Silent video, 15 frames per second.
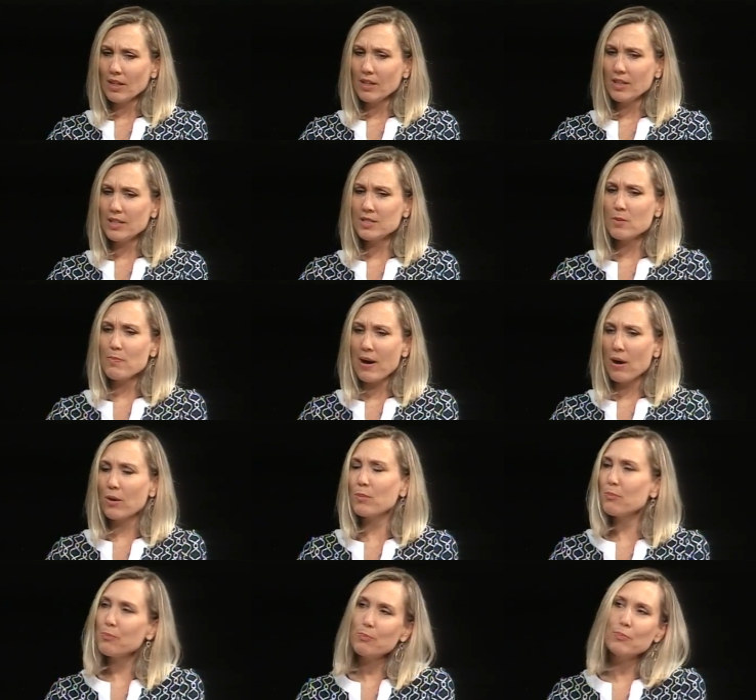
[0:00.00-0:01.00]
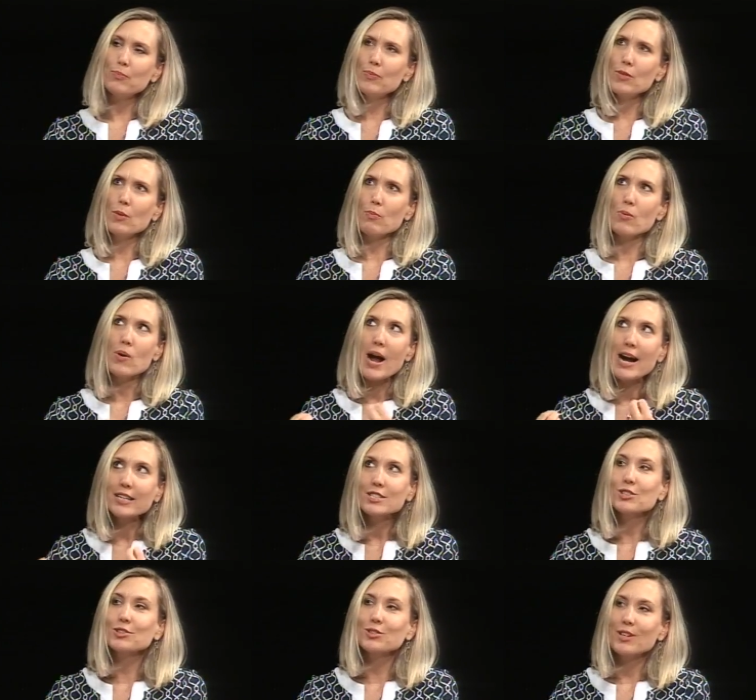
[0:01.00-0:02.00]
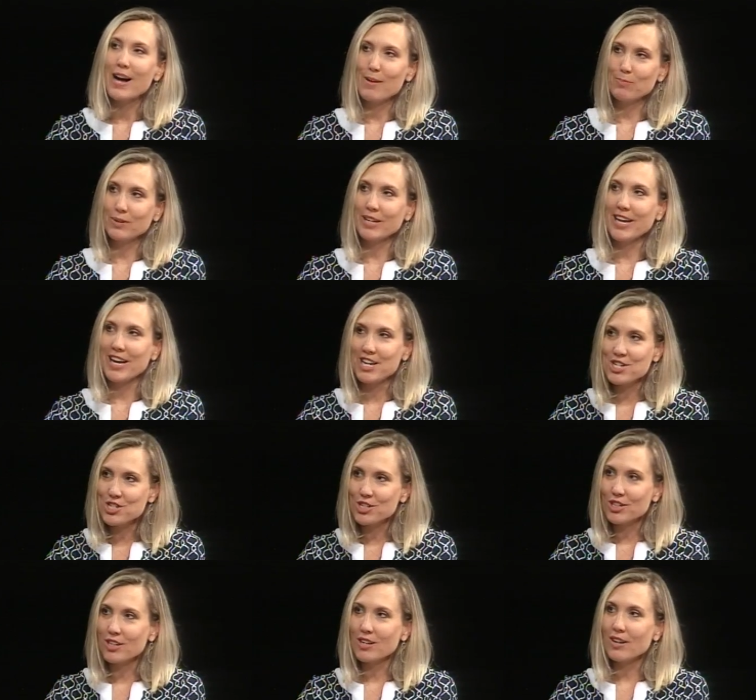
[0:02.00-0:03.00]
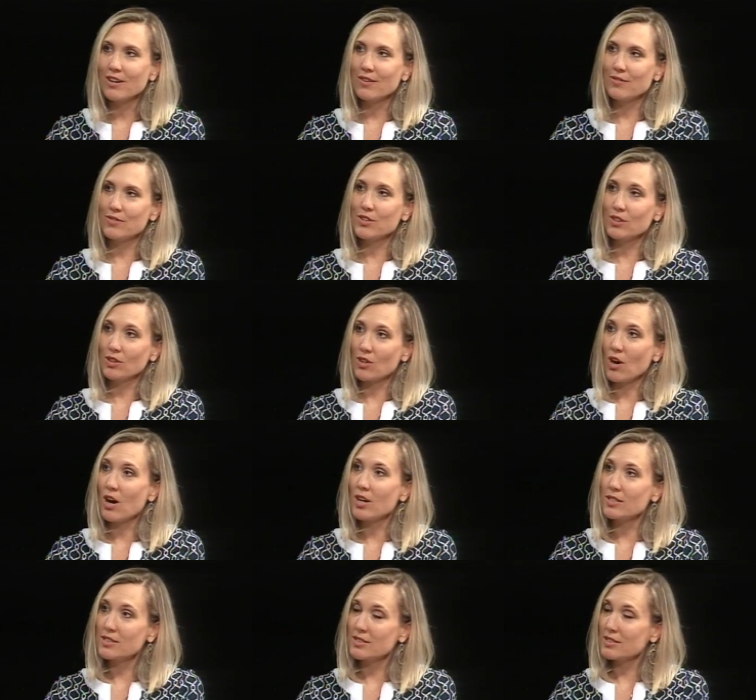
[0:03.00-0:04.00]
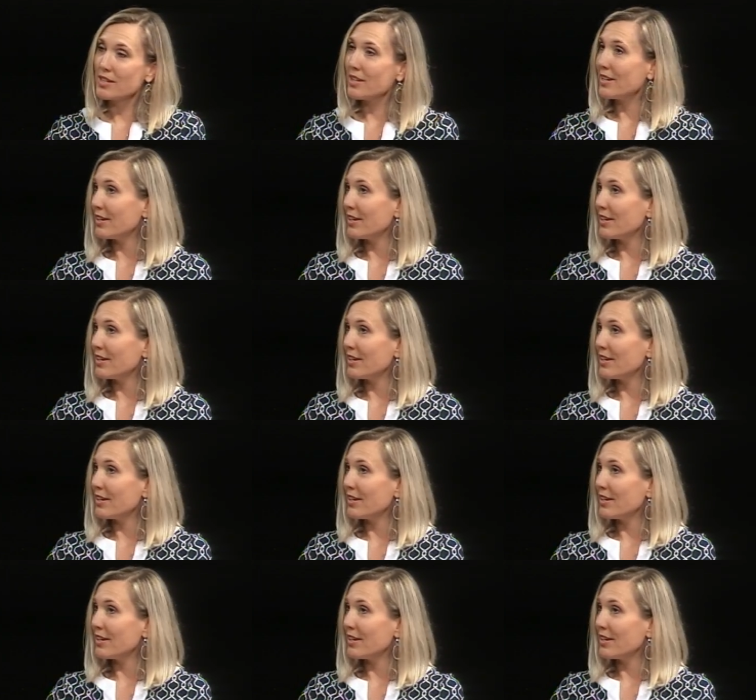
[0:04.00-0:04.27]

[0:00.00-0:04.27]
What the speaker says: is about the practical application of the laws,